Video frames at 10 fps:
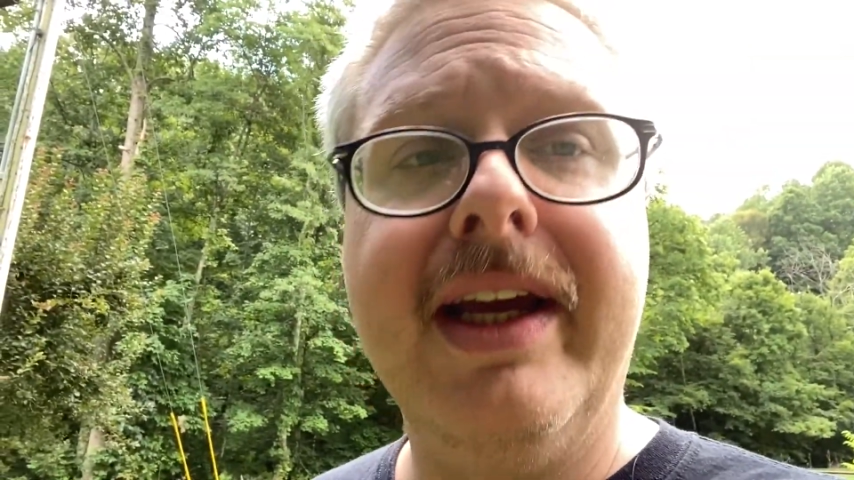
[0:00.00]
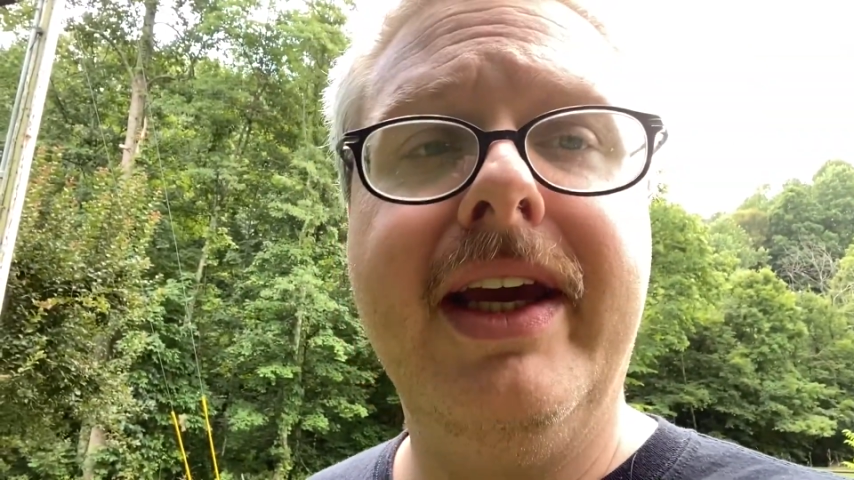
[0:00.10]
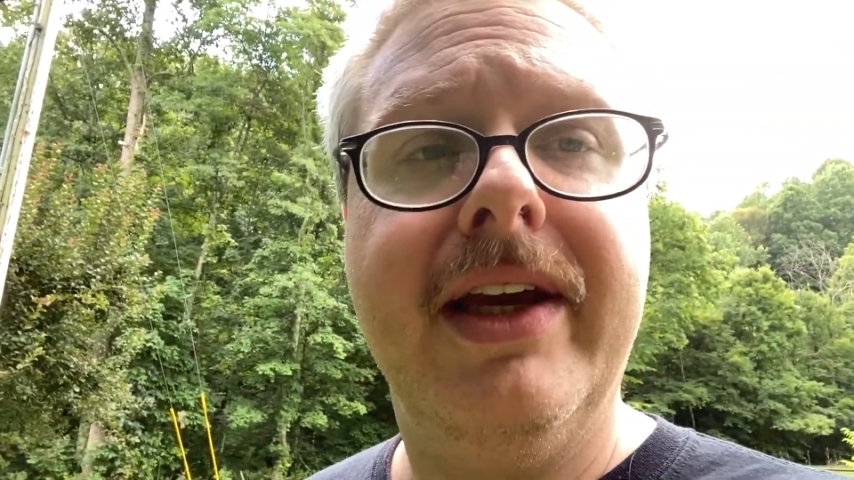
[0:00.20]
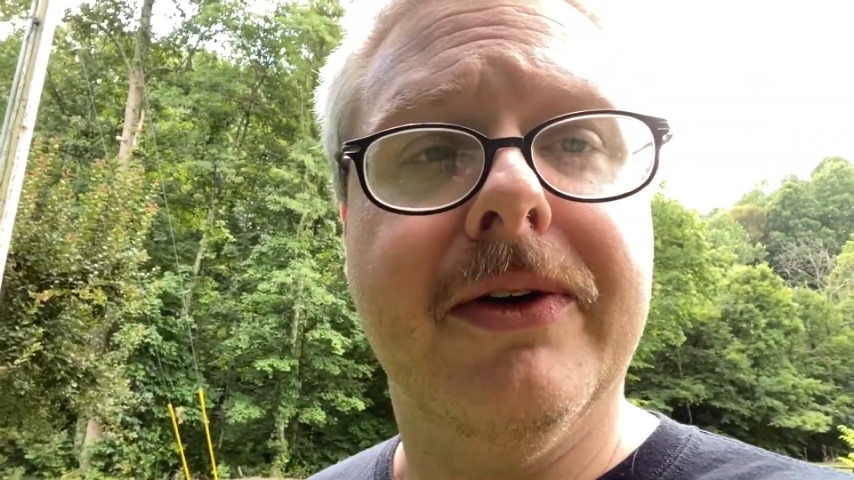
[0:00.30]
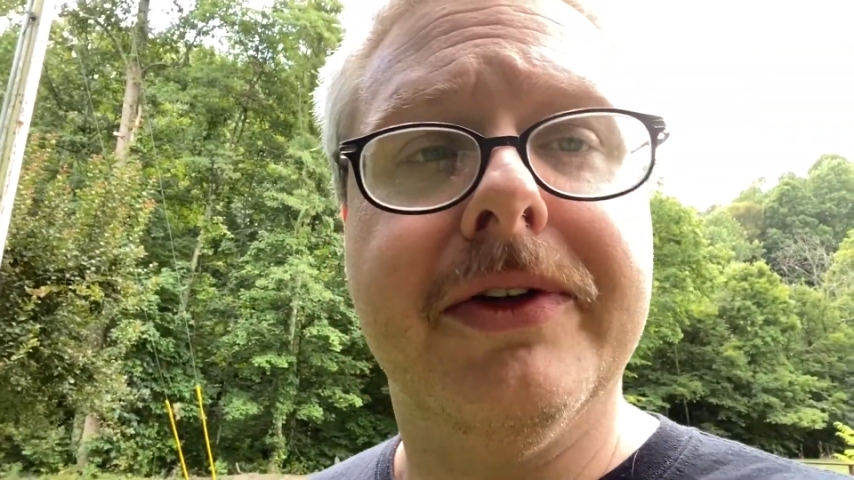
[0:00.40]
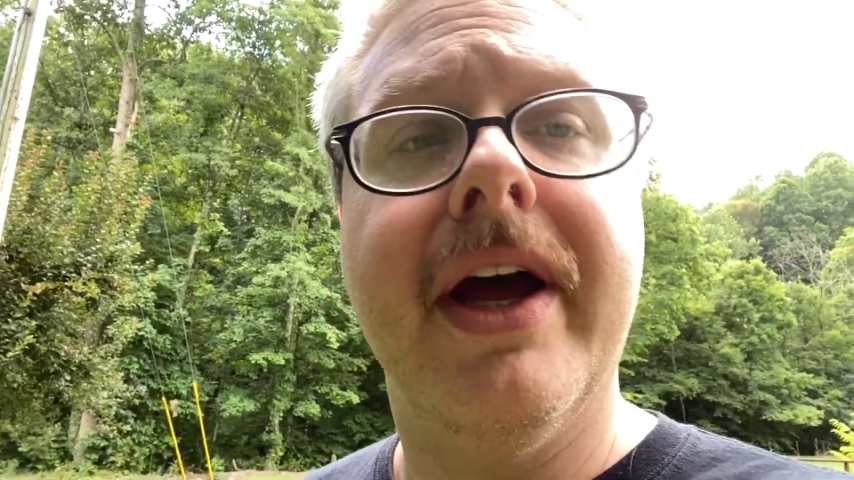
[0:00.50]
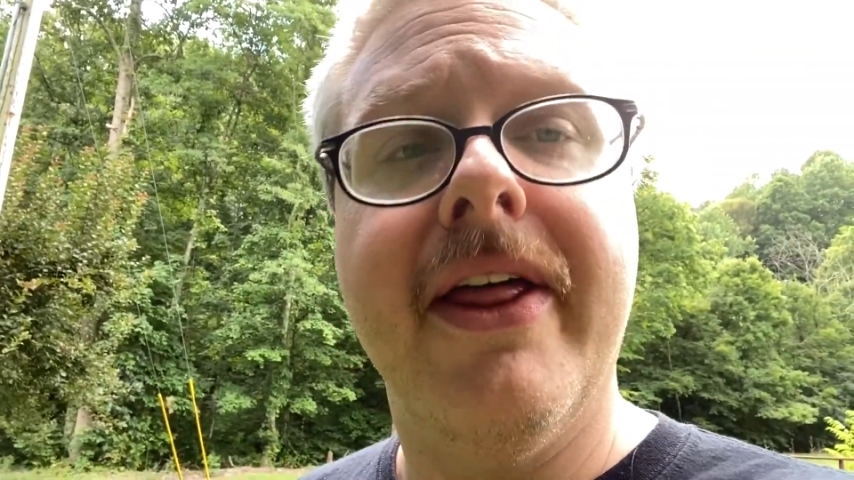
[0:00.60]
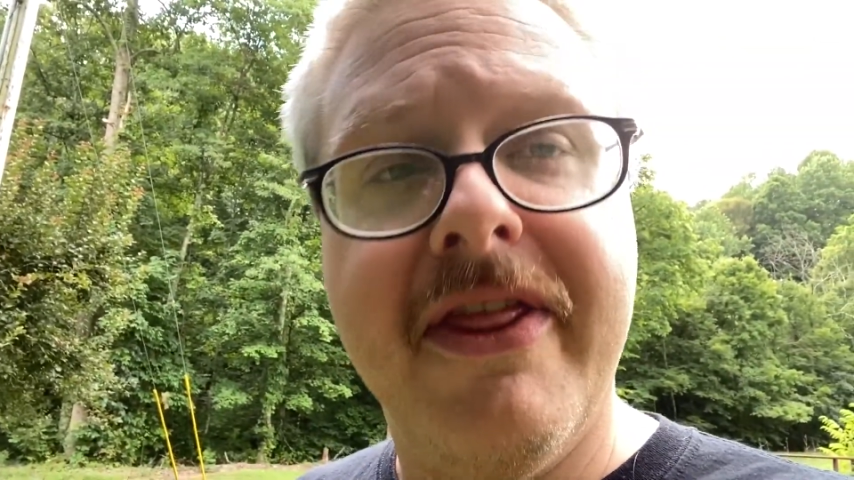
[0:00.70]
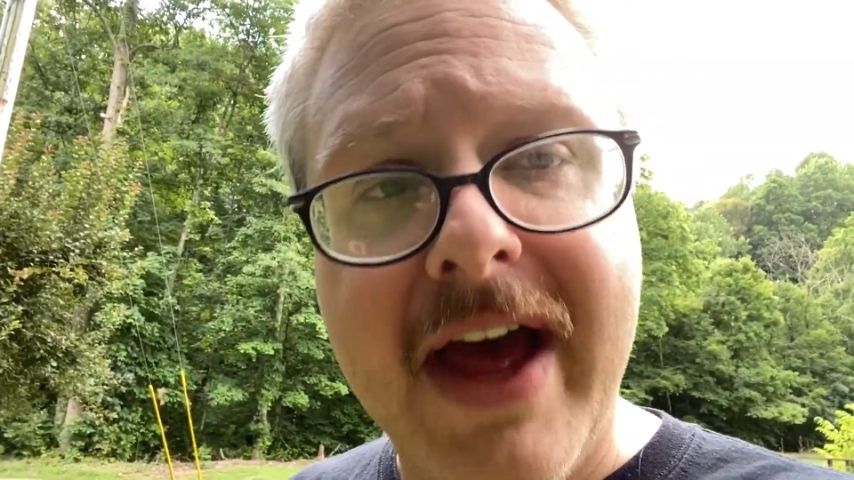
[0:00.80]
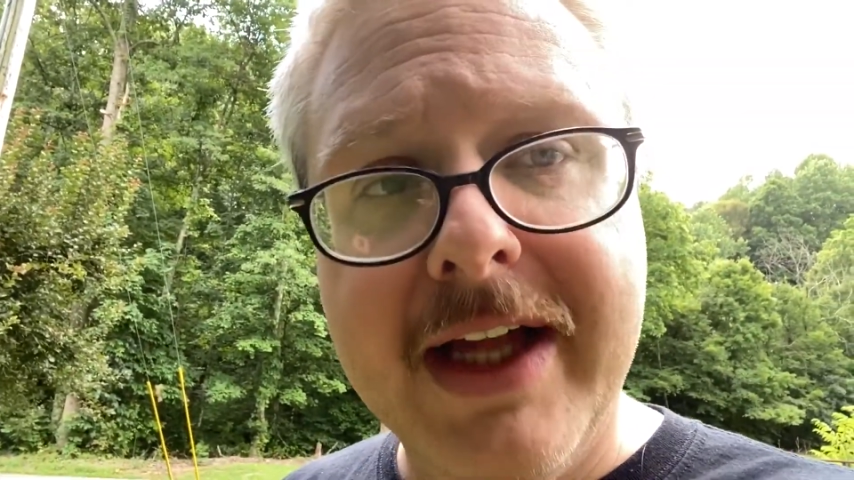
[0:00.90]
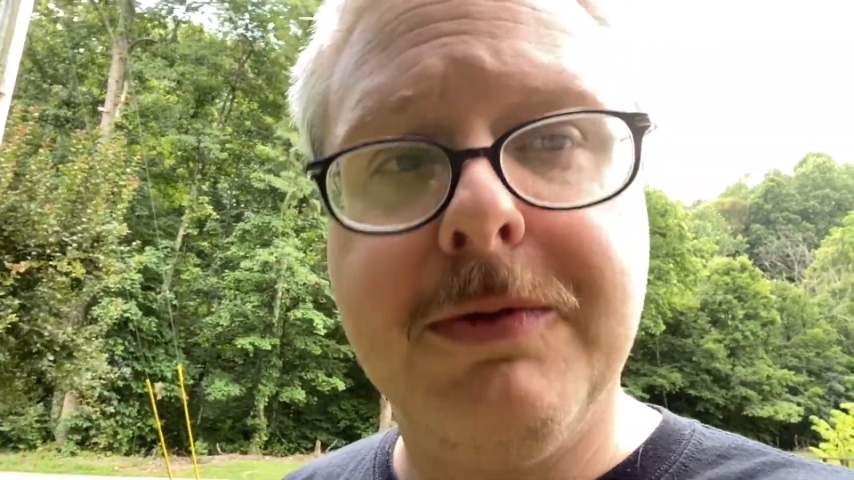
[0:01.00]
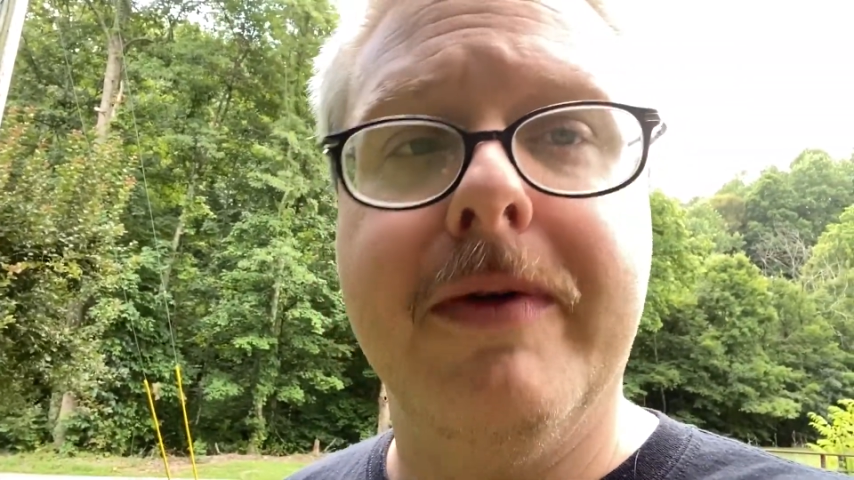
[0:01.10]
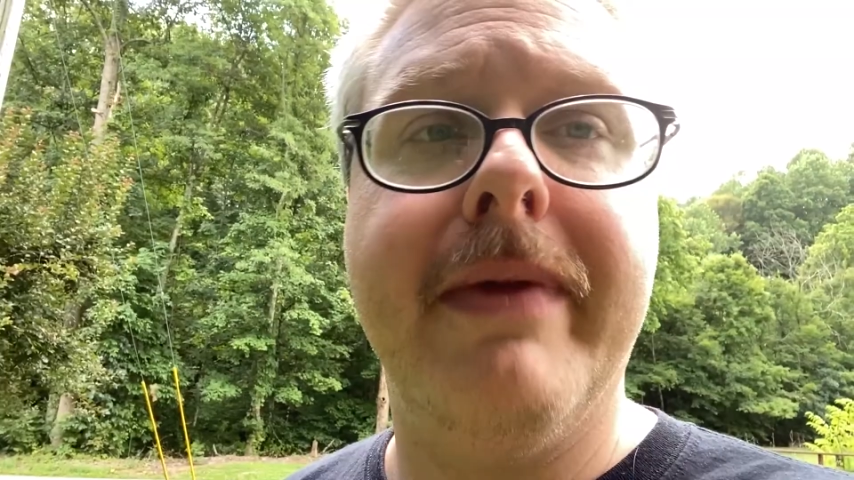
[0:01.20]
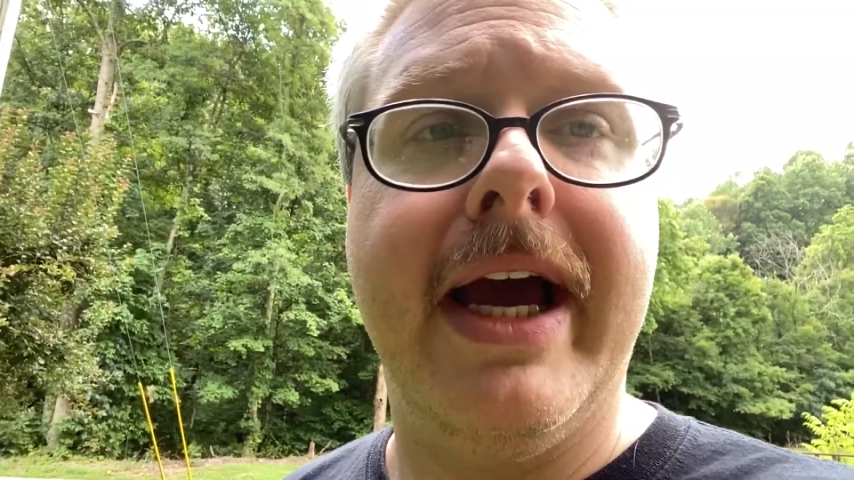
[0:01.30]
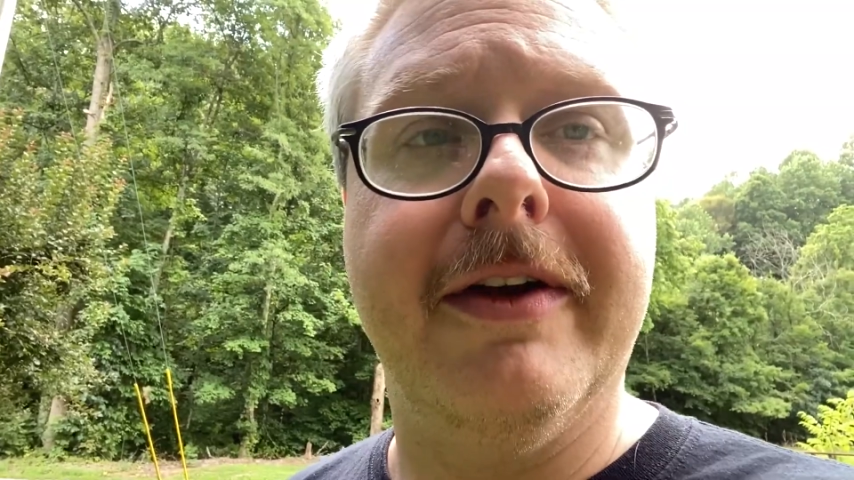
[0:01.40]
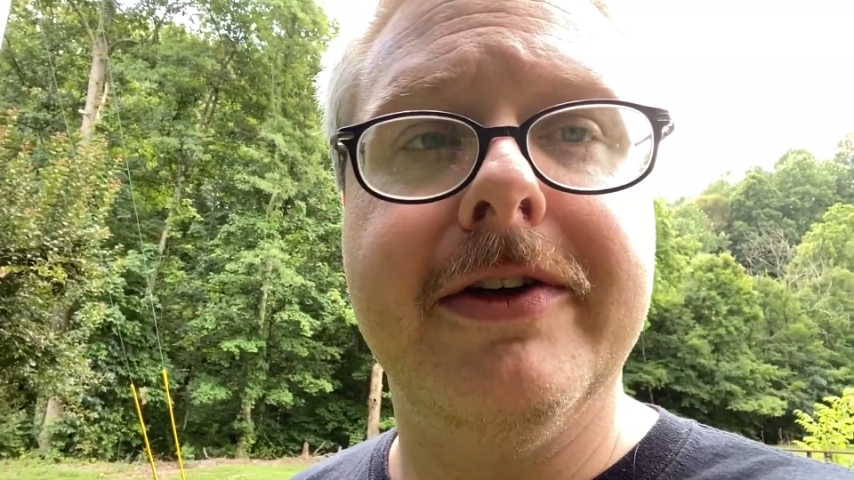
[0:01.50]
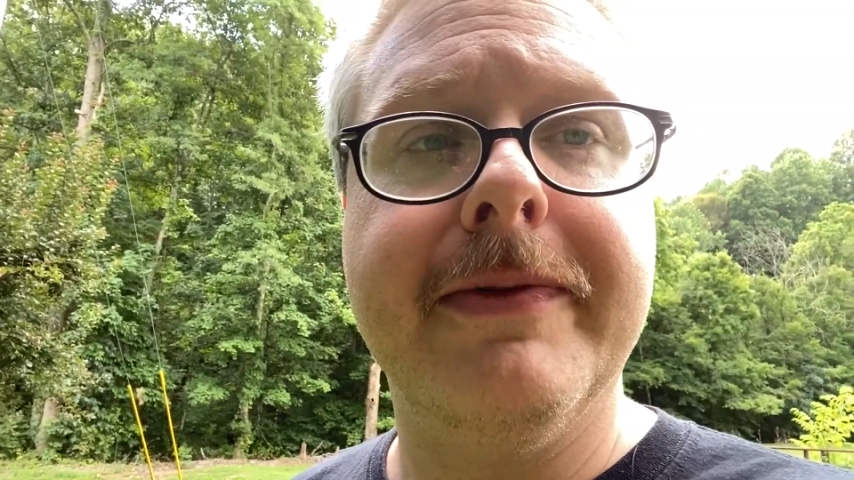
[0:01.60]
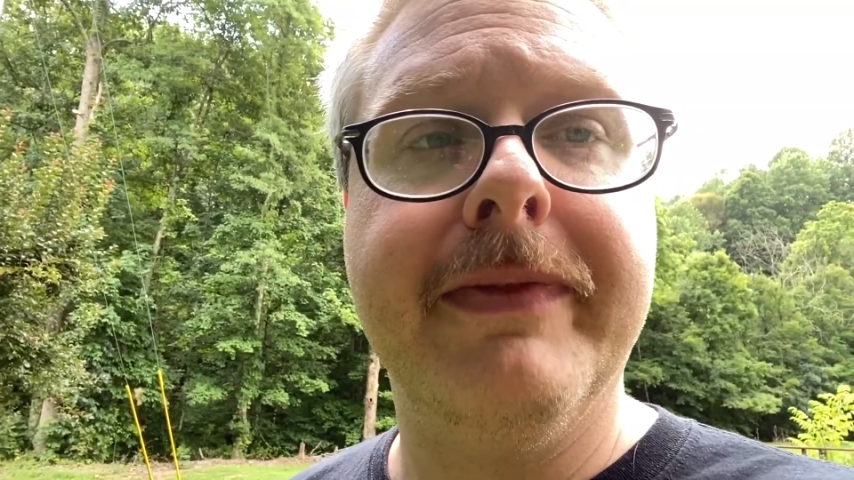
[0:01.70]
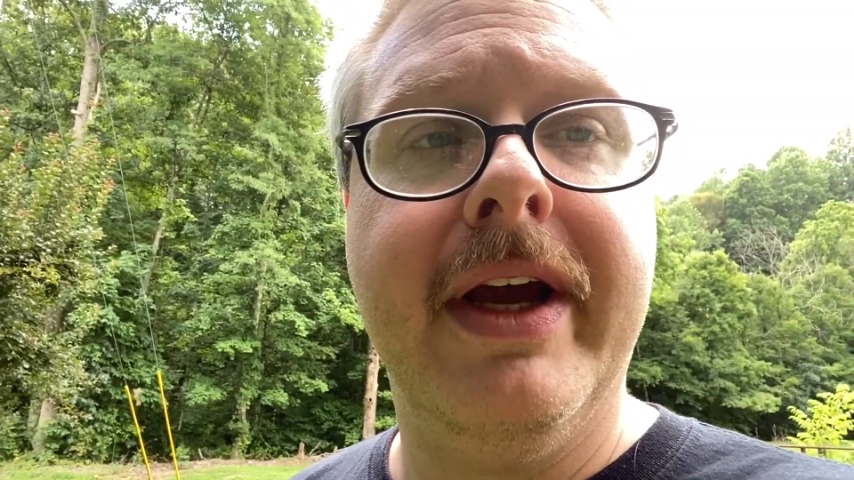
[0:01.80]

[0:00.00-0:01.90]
yield. That's what matters.